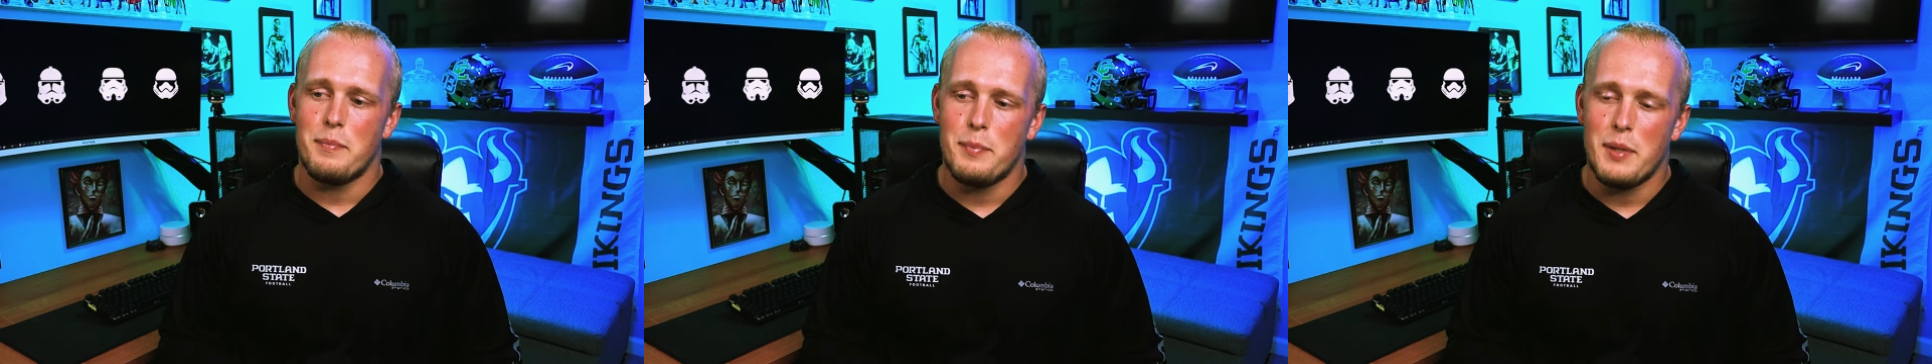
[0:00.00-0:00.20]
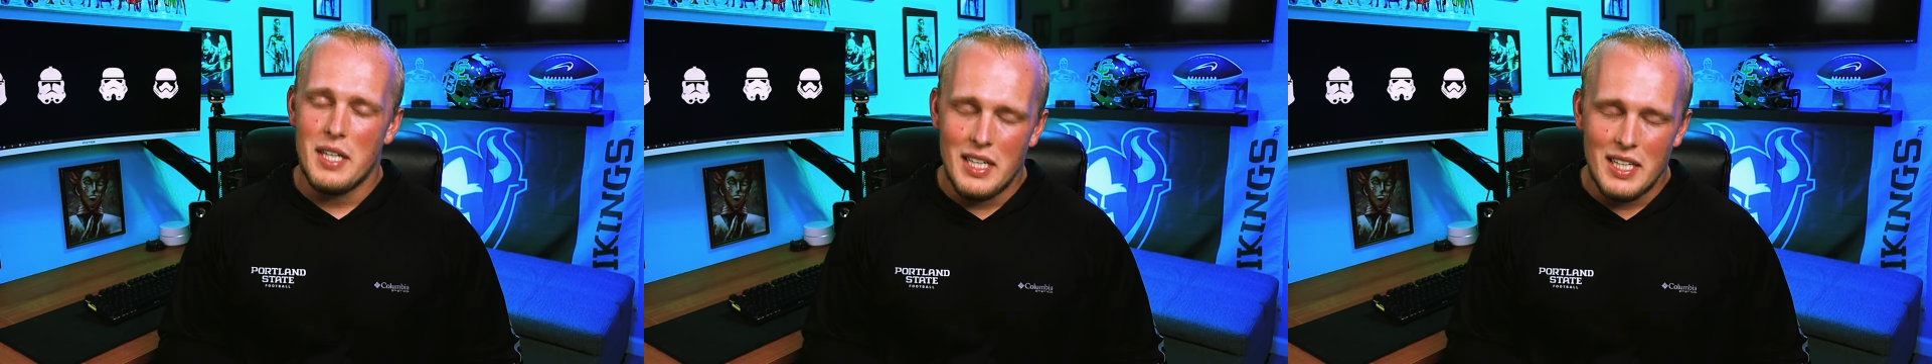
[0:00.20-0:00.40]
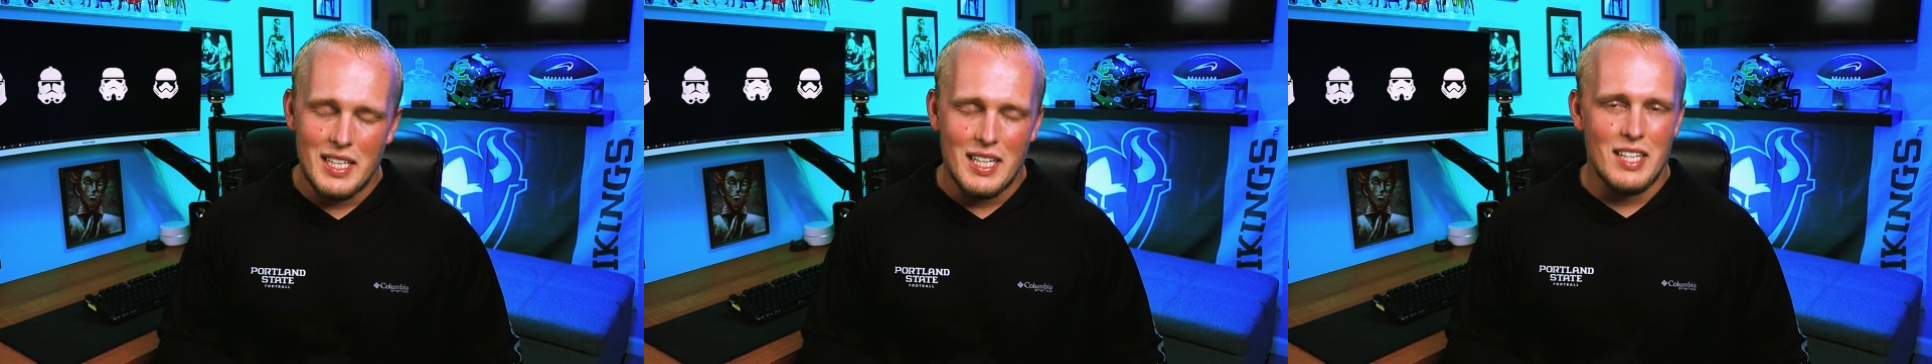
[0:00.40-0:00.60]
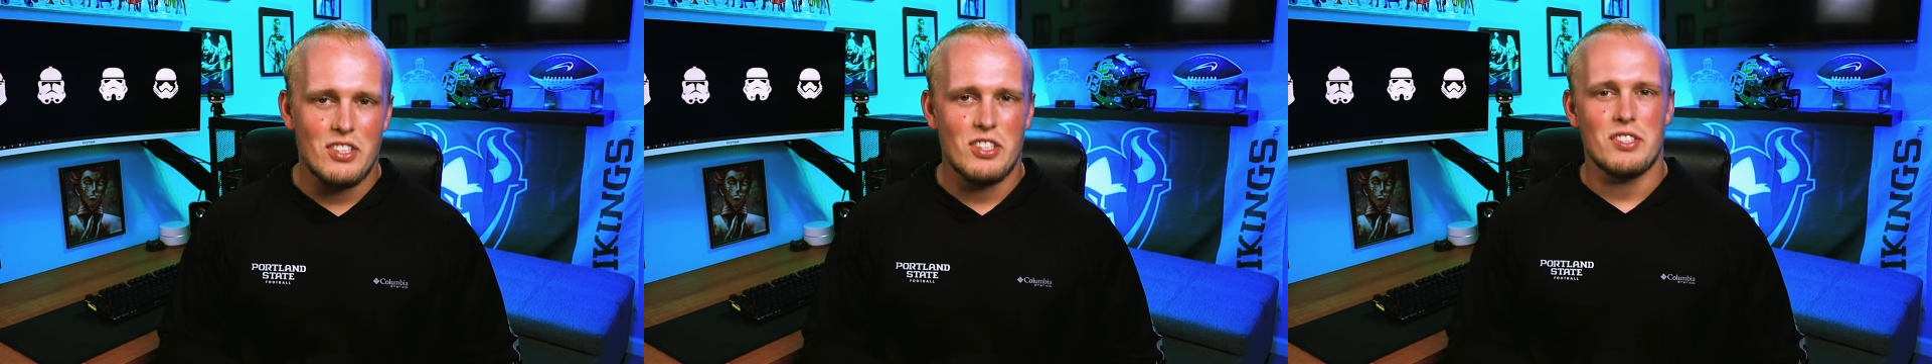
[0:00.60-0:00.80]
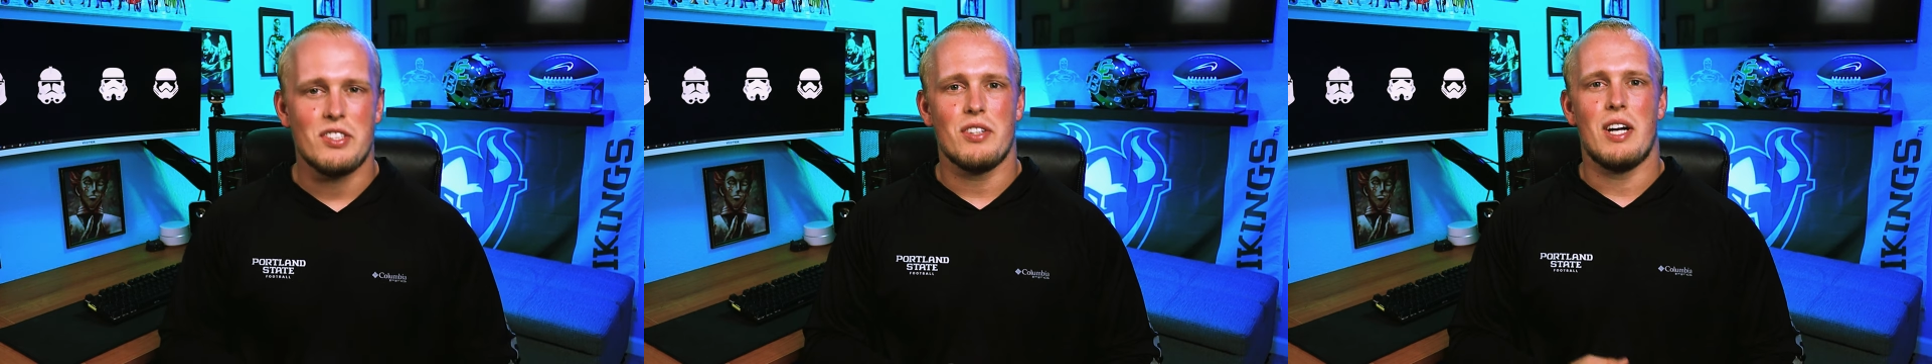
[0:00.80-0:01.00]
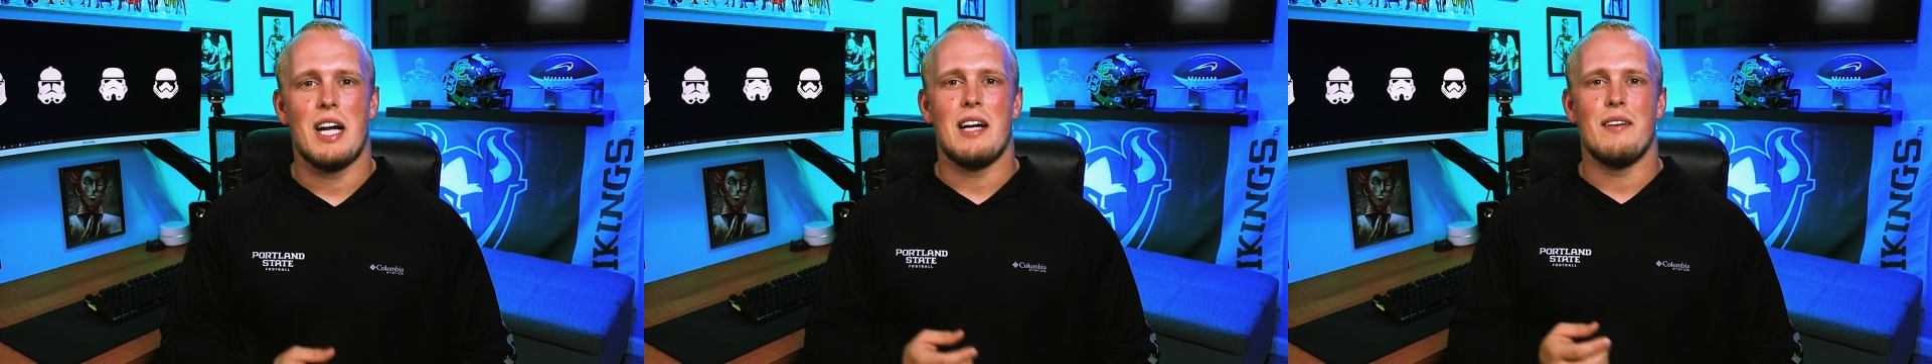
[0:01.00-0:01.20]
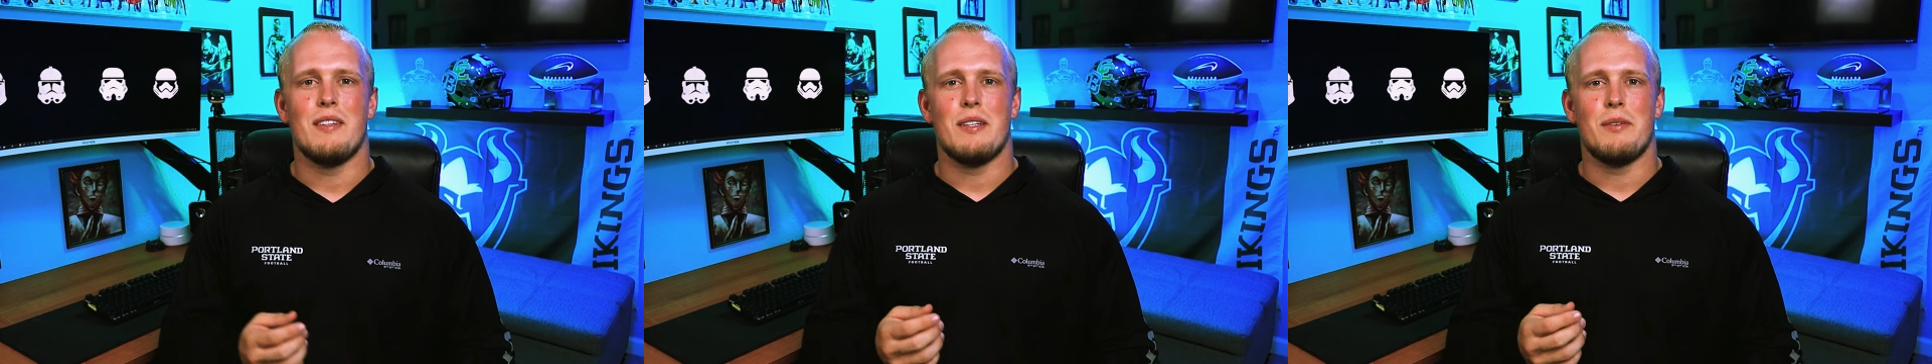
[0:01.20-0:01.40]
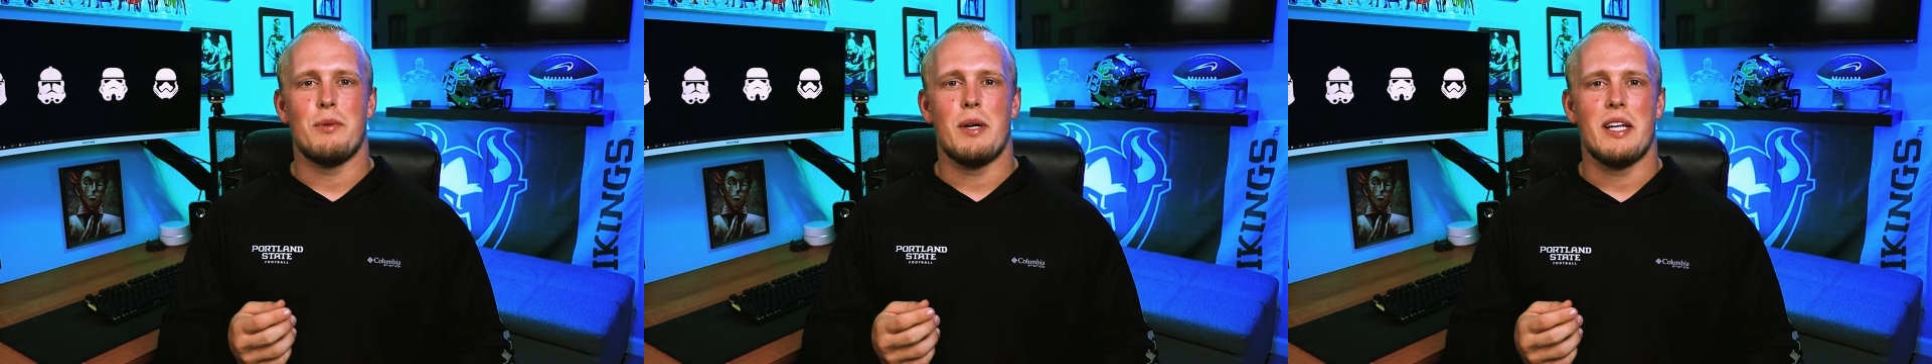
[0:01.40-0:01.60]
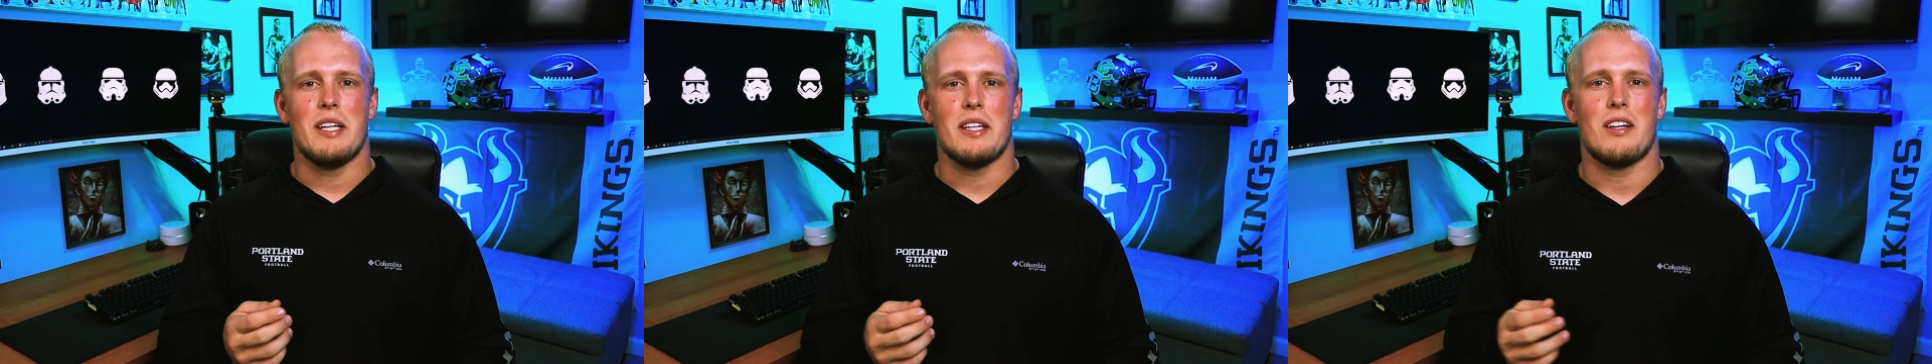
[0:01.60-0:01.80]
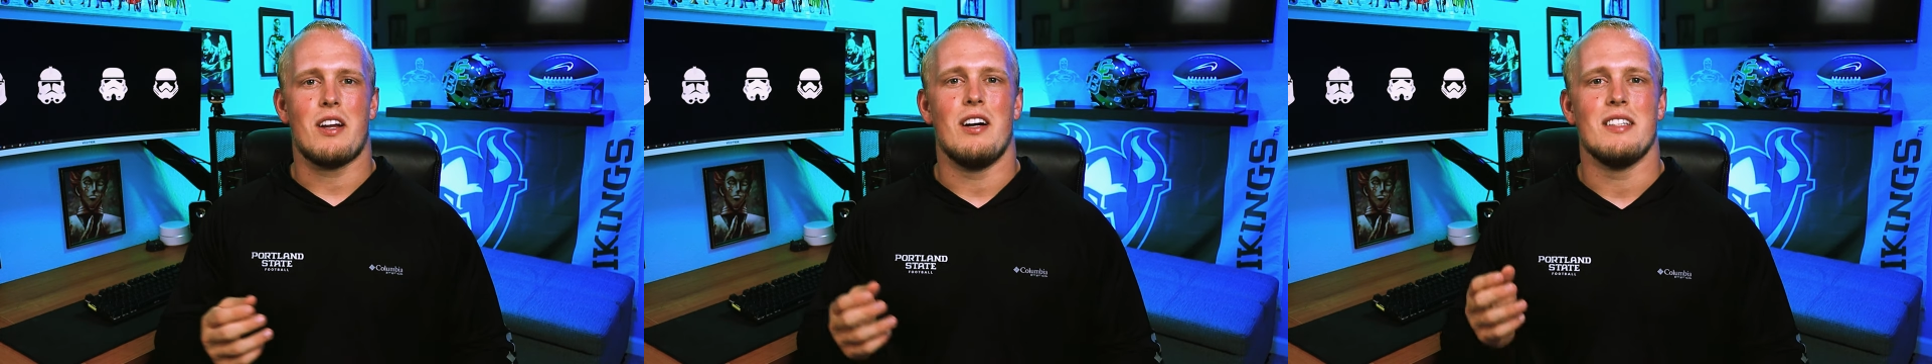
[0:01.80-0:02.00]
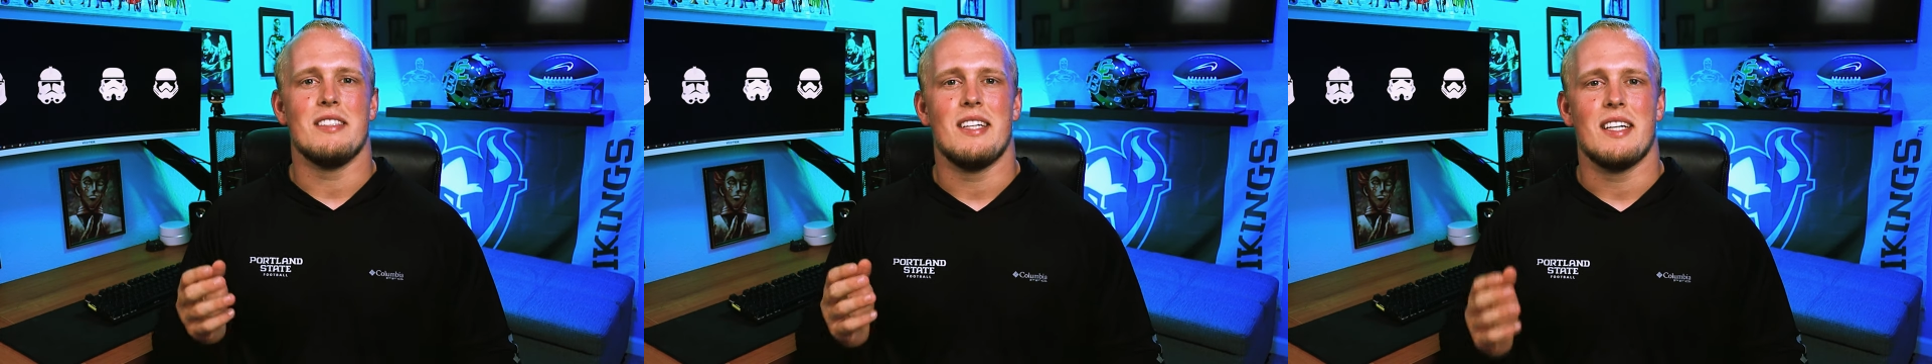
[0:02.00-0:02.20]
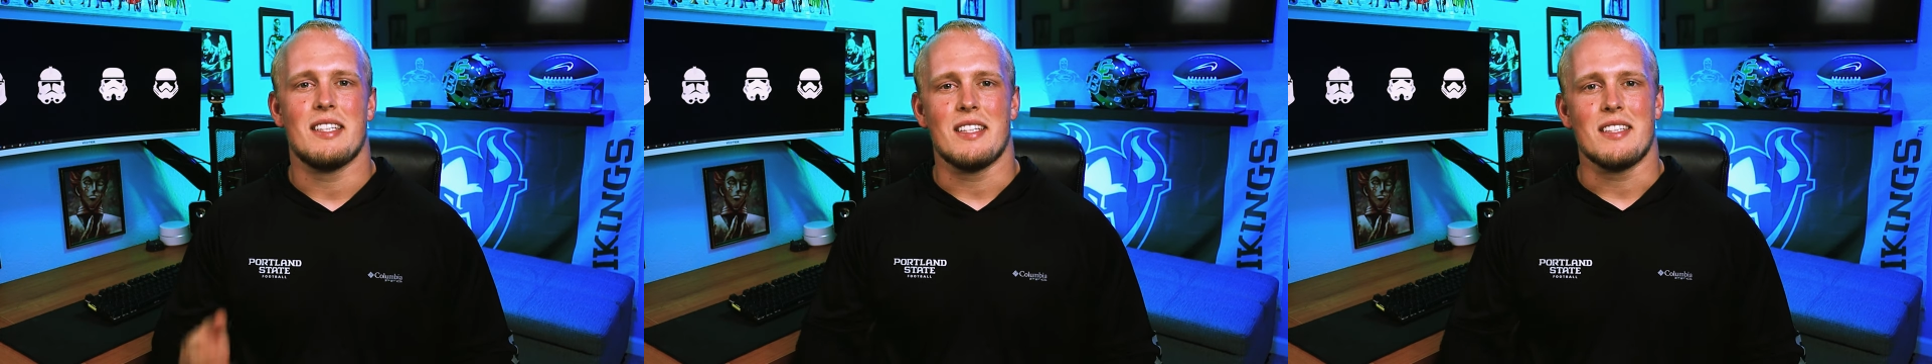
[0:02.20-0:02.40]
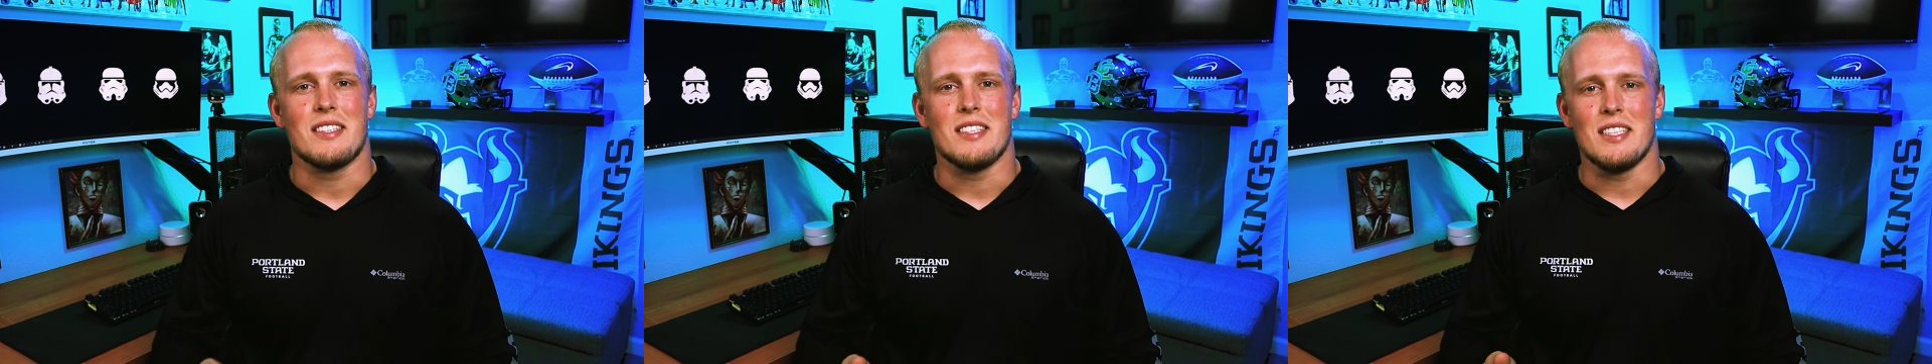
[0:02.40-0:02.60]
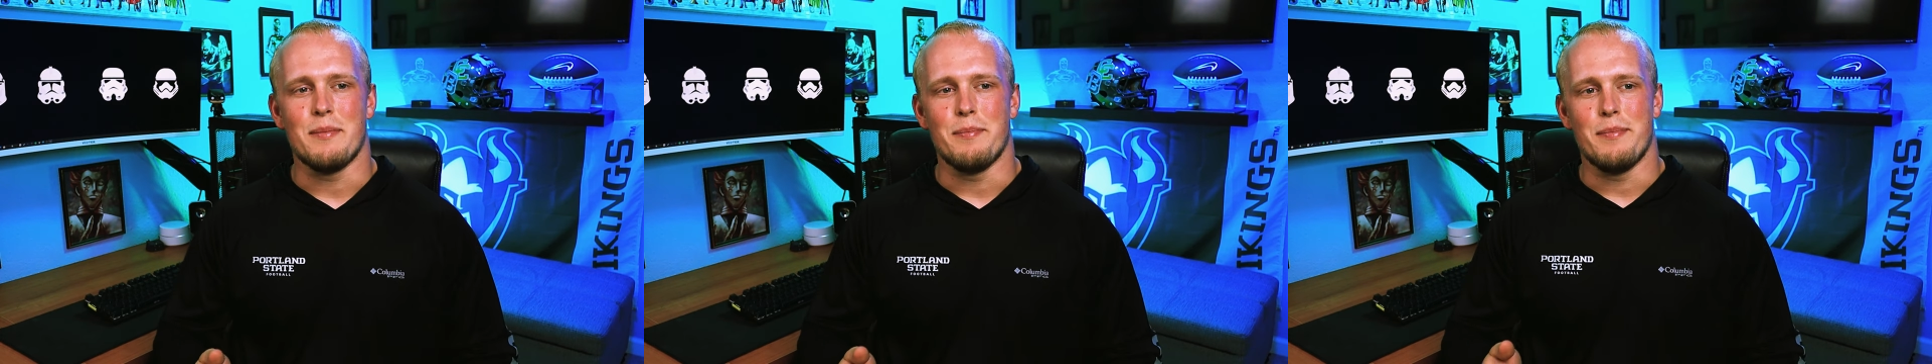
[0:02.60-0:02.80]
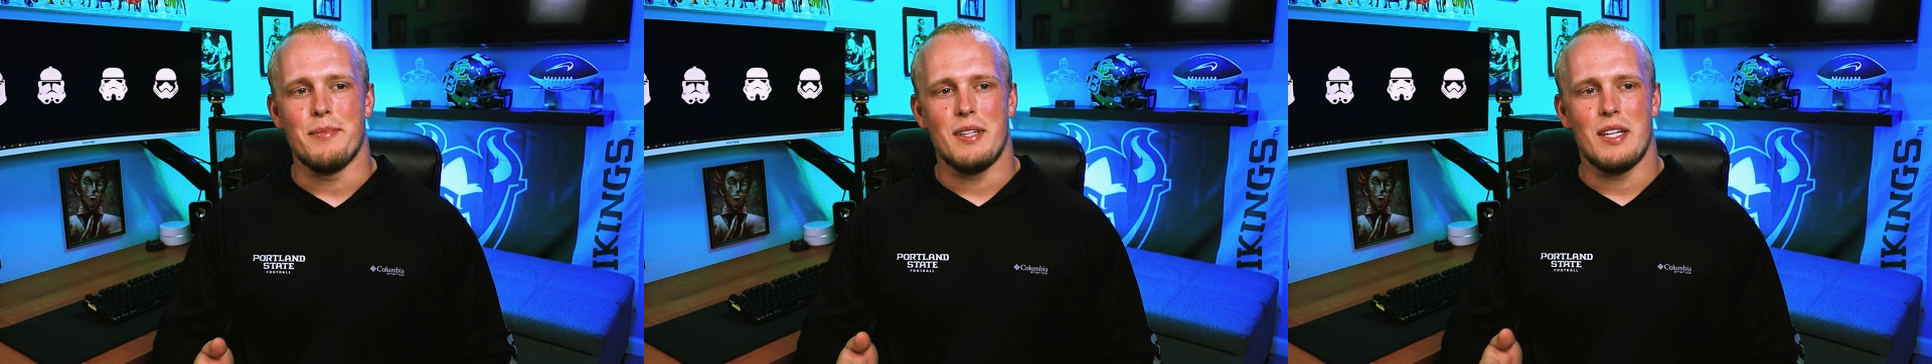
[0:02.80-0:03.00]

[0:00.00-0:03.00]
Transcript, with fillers: but I just don't have any way to contact the team